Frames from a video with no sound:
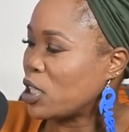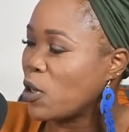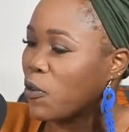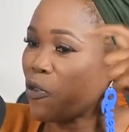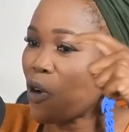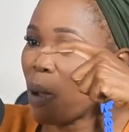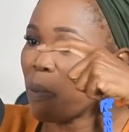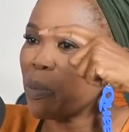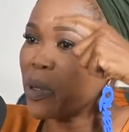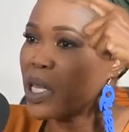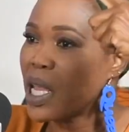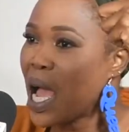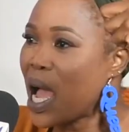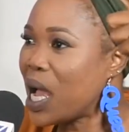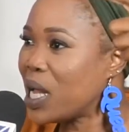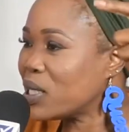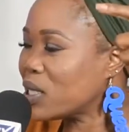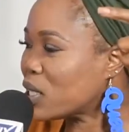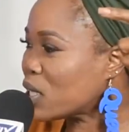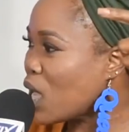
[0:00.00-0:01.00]
So from
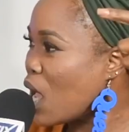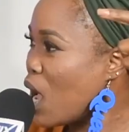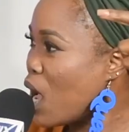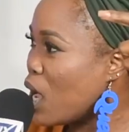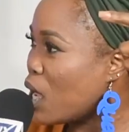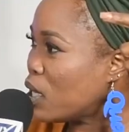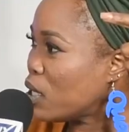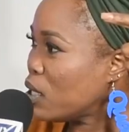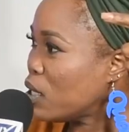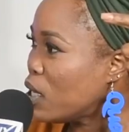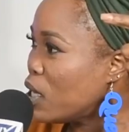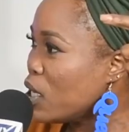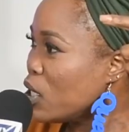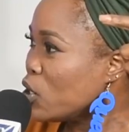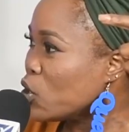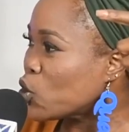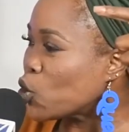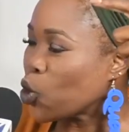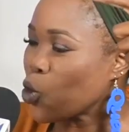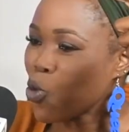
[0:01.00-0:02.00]
dancehall
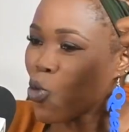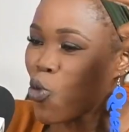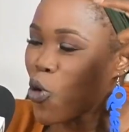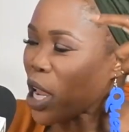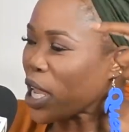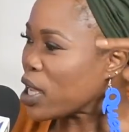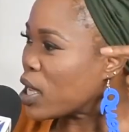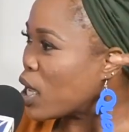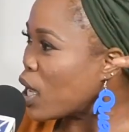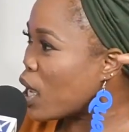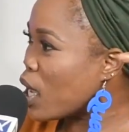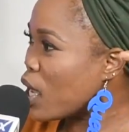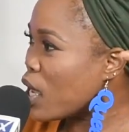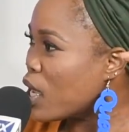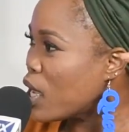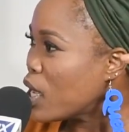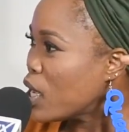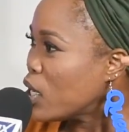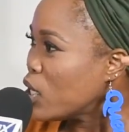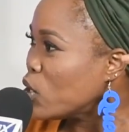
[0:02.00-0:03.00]
to
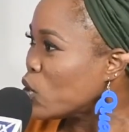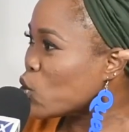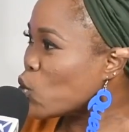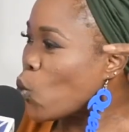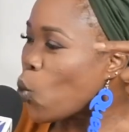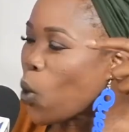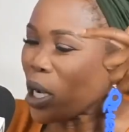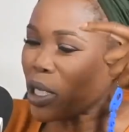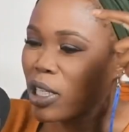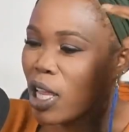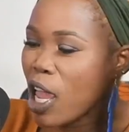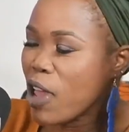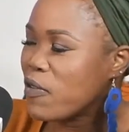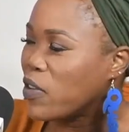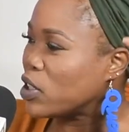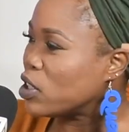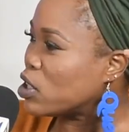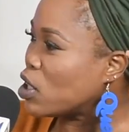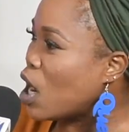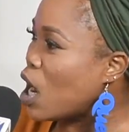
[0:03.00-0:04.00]
reggae to
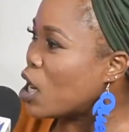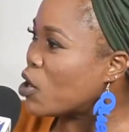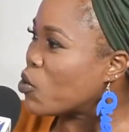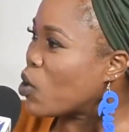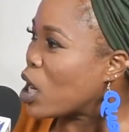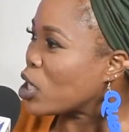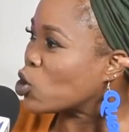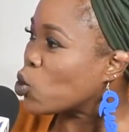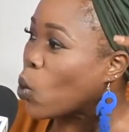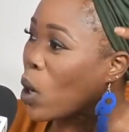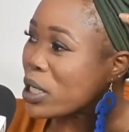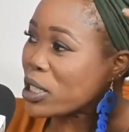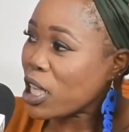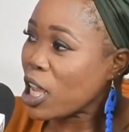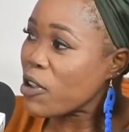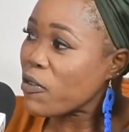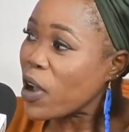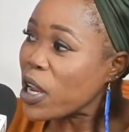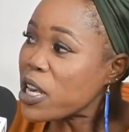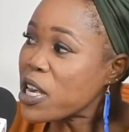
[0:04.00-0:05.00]
whatever genre, to
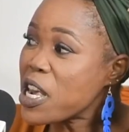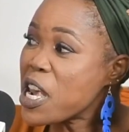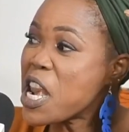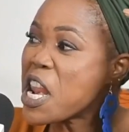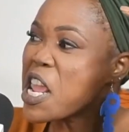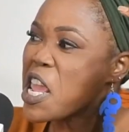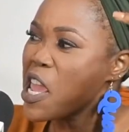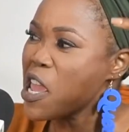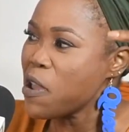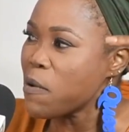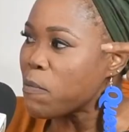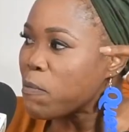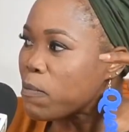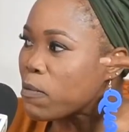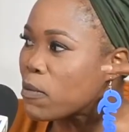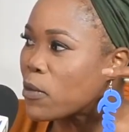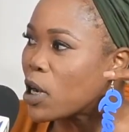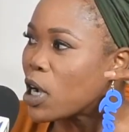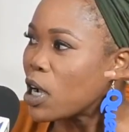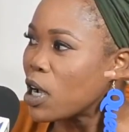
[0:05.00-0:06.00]
whatever name